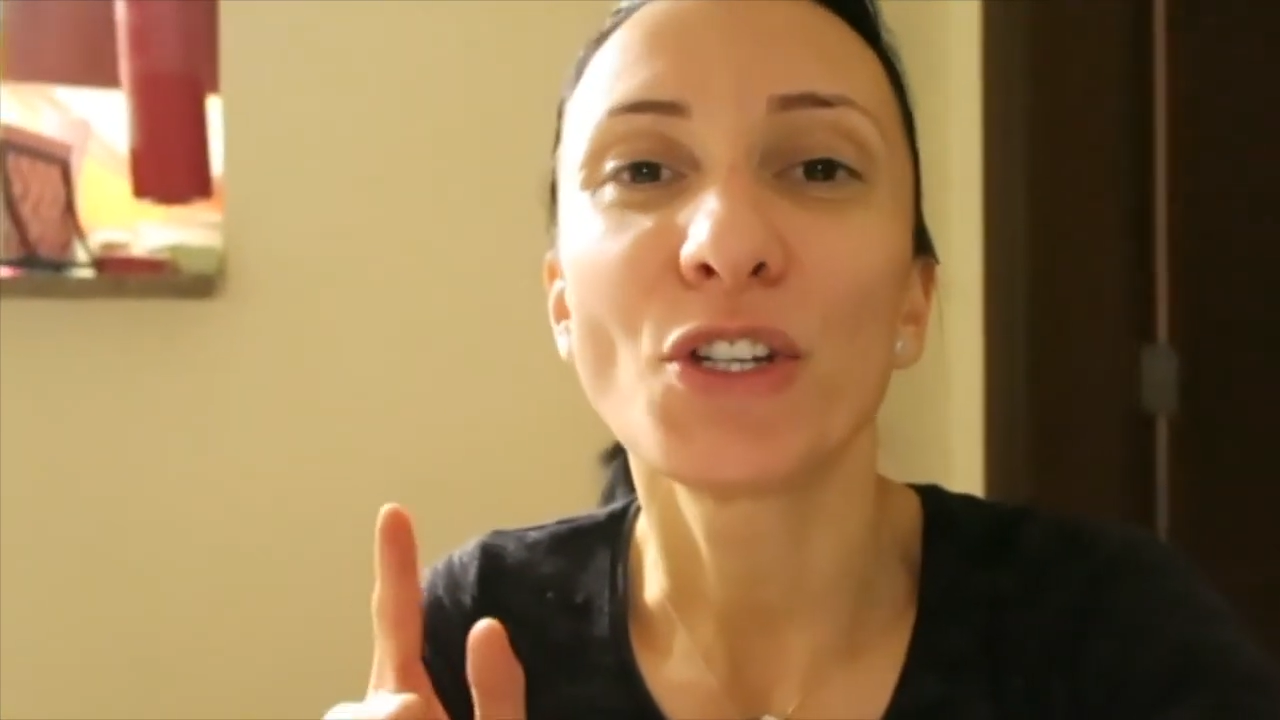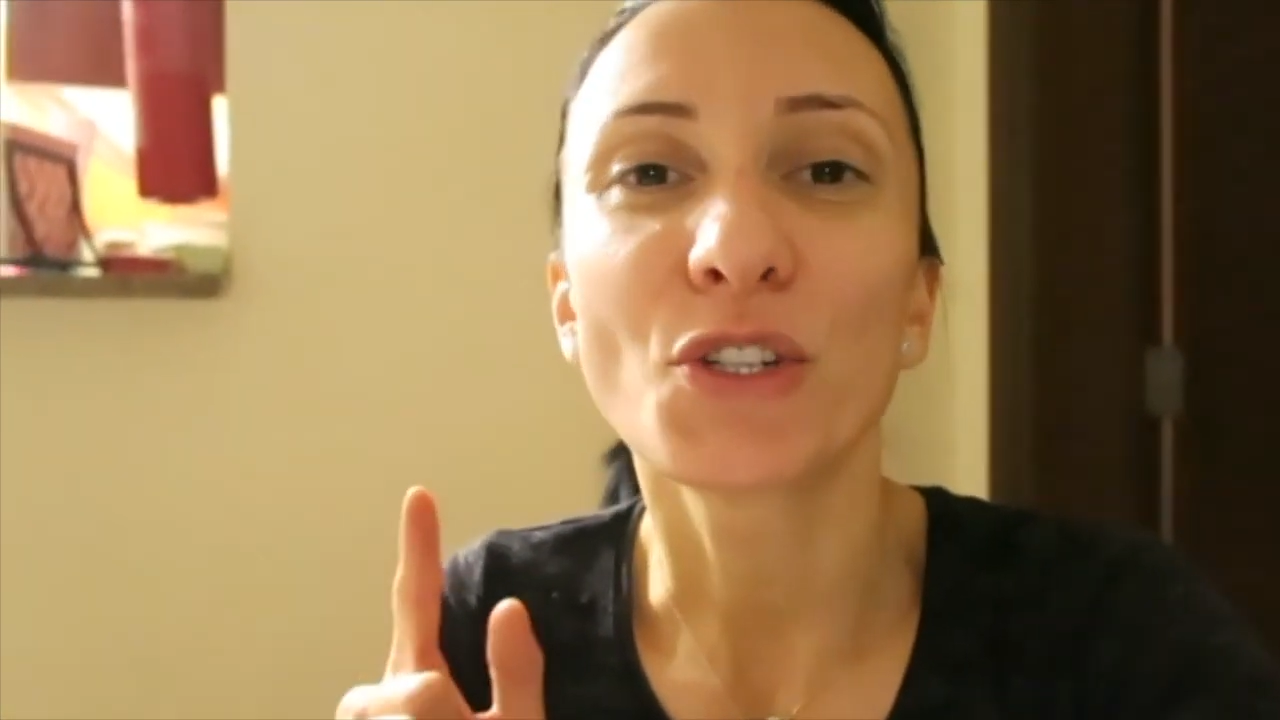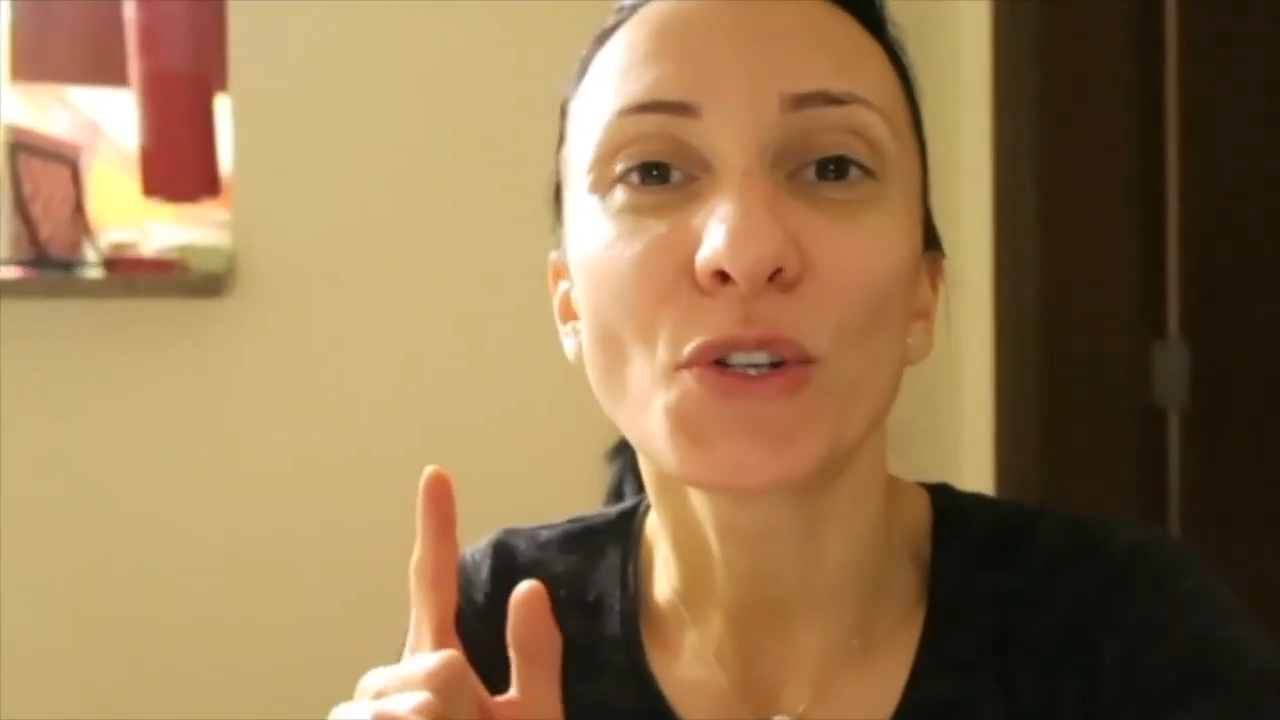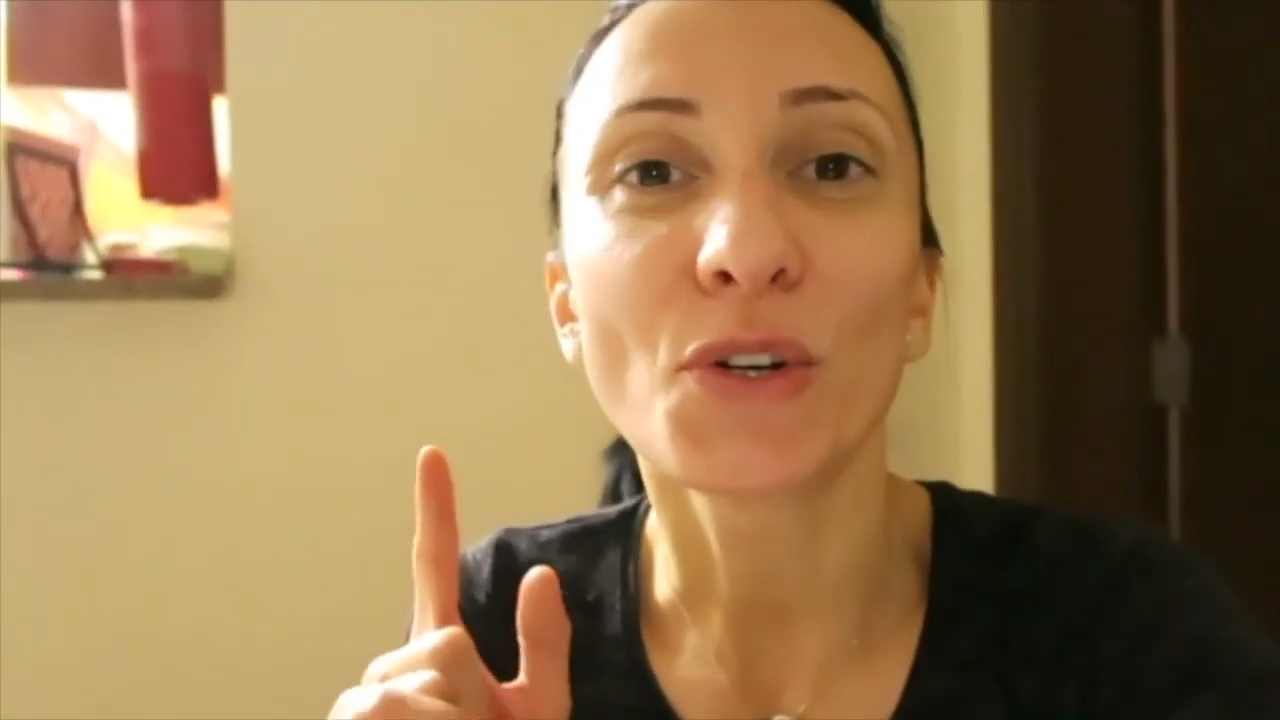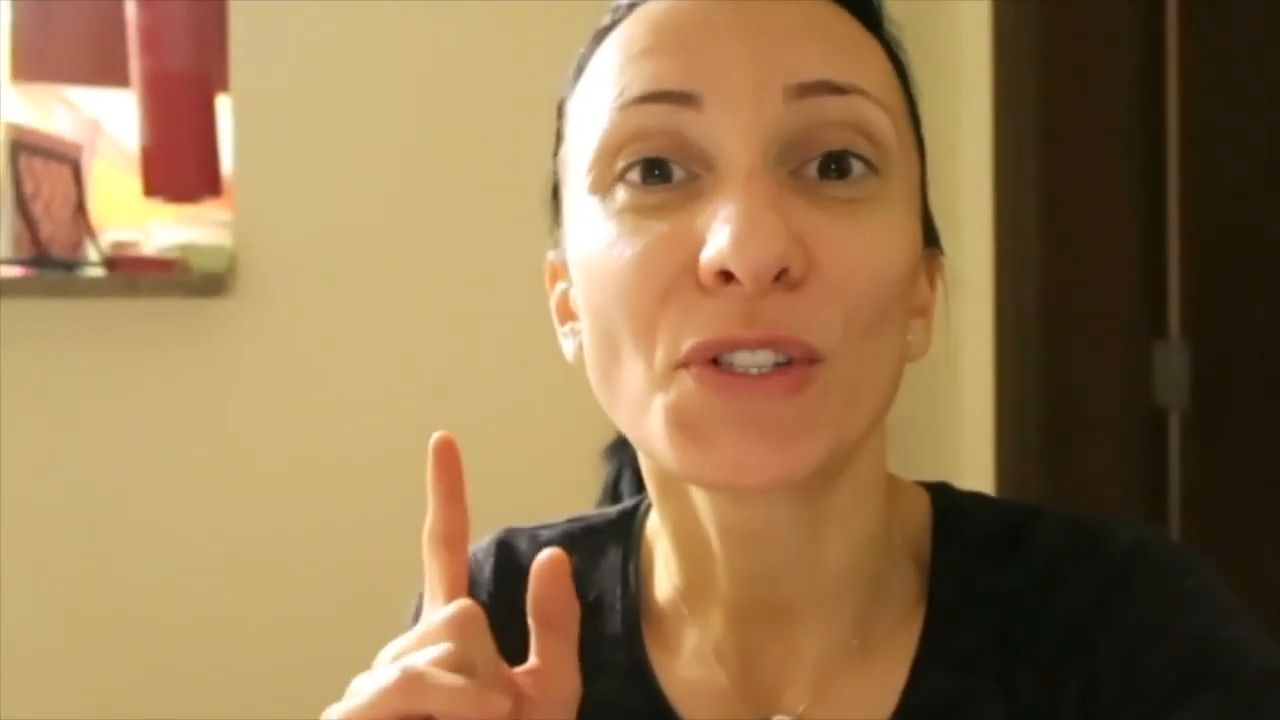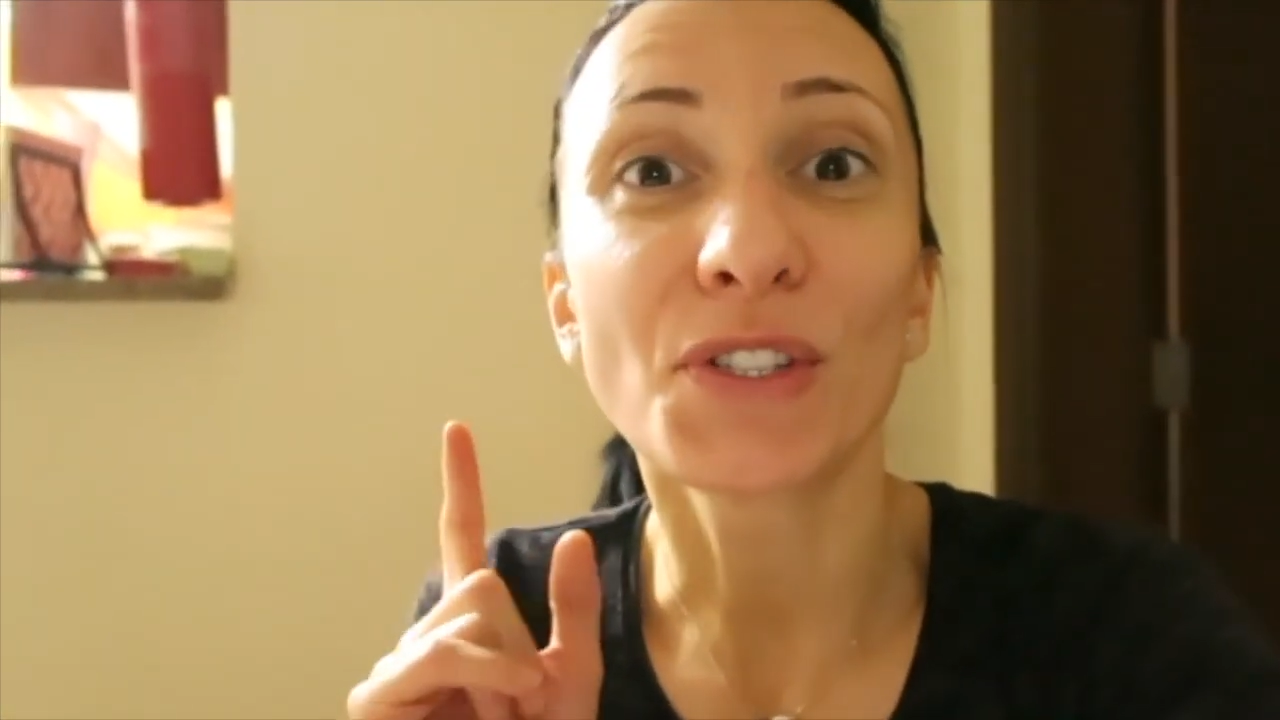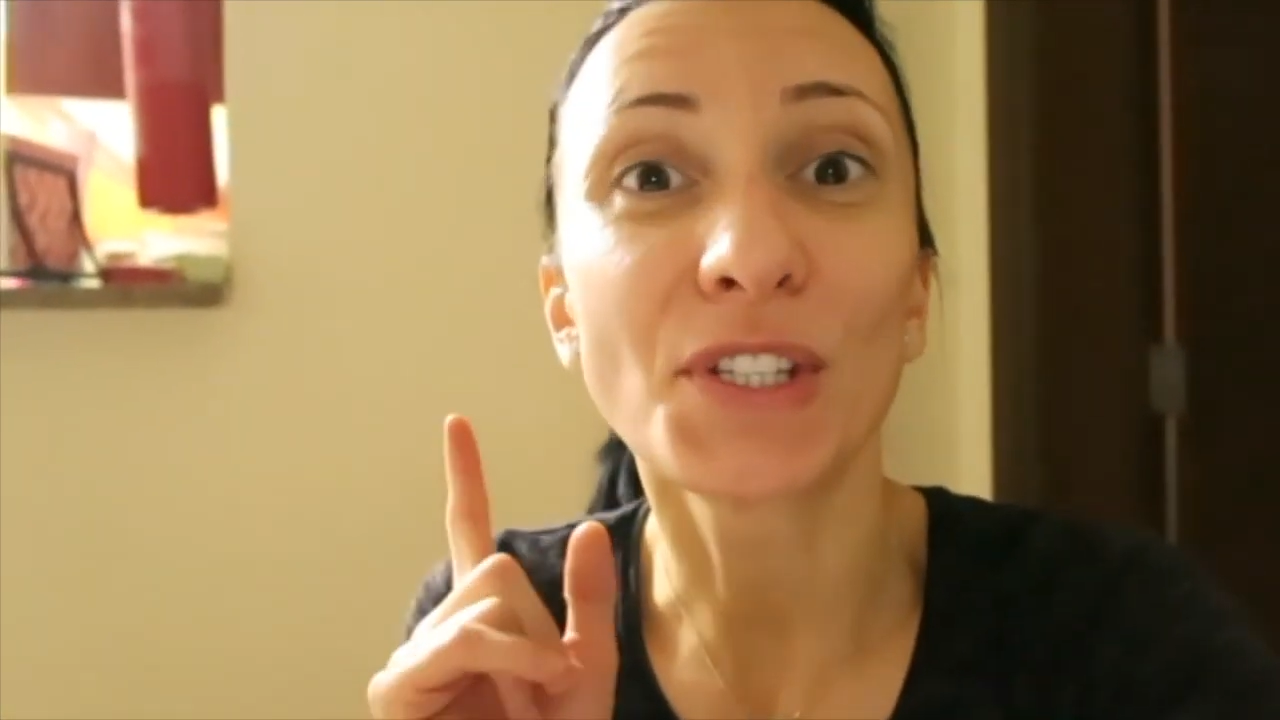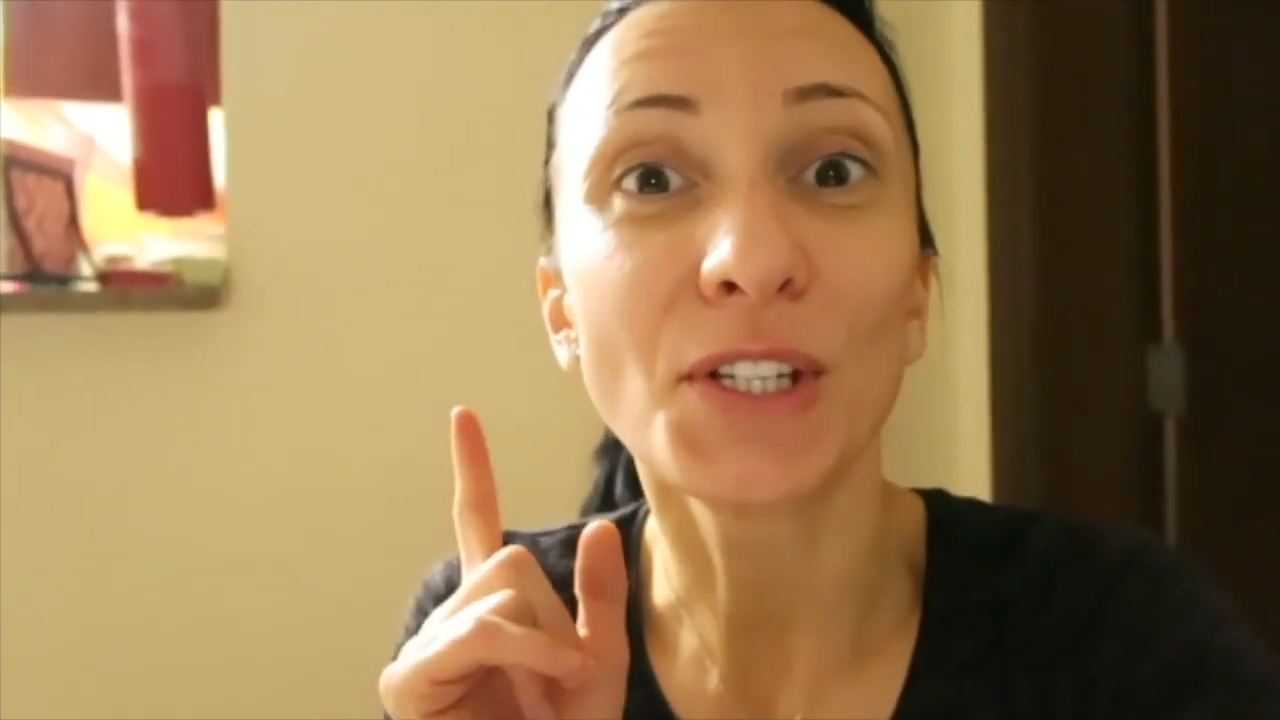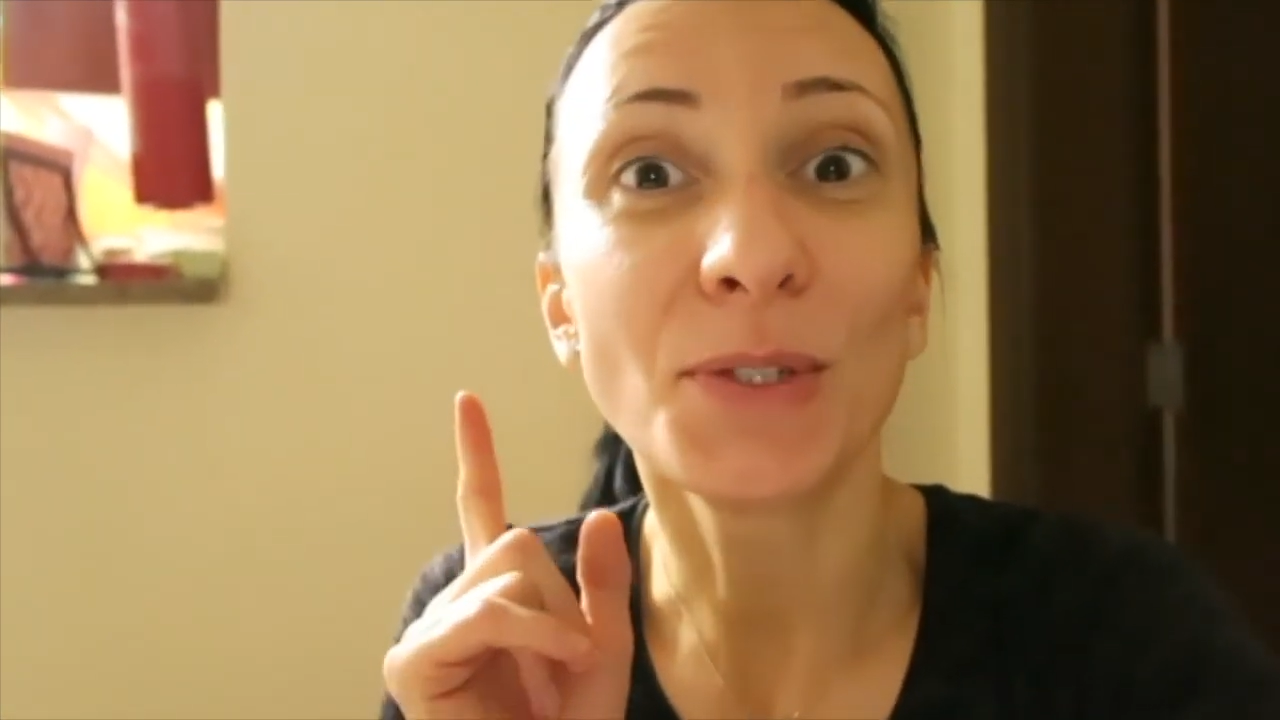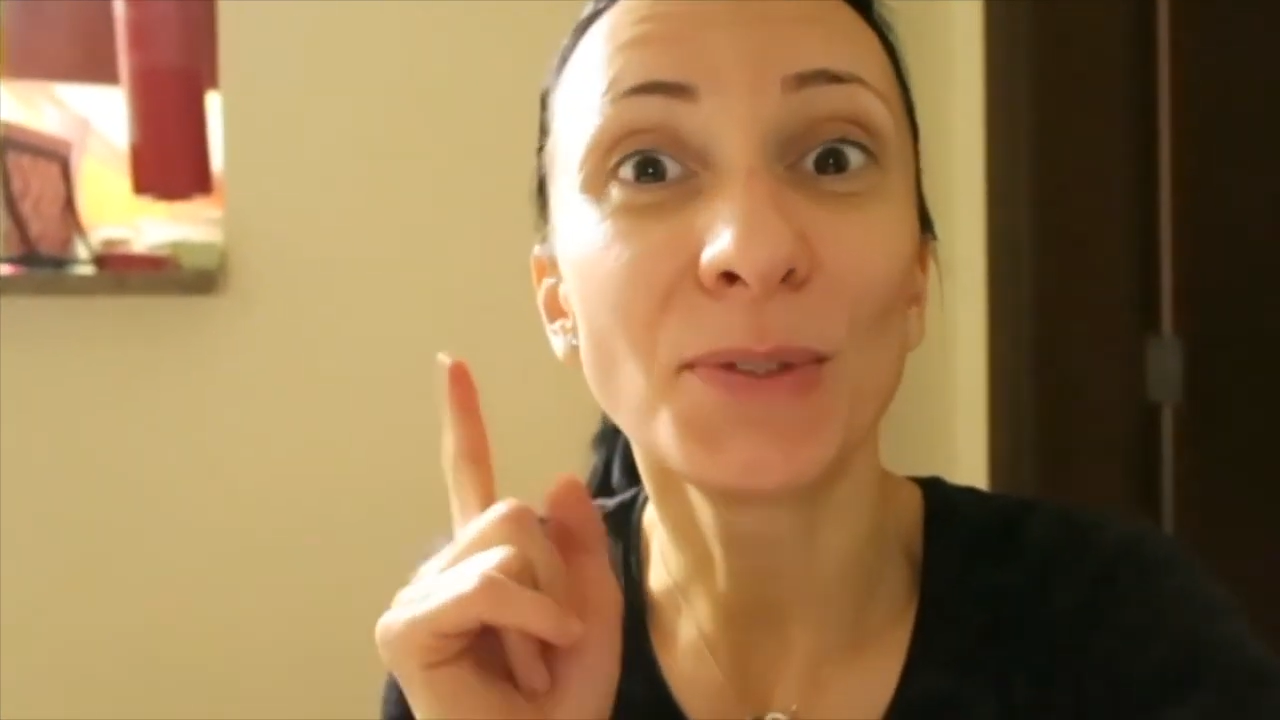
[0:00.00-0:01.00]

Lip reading: sure see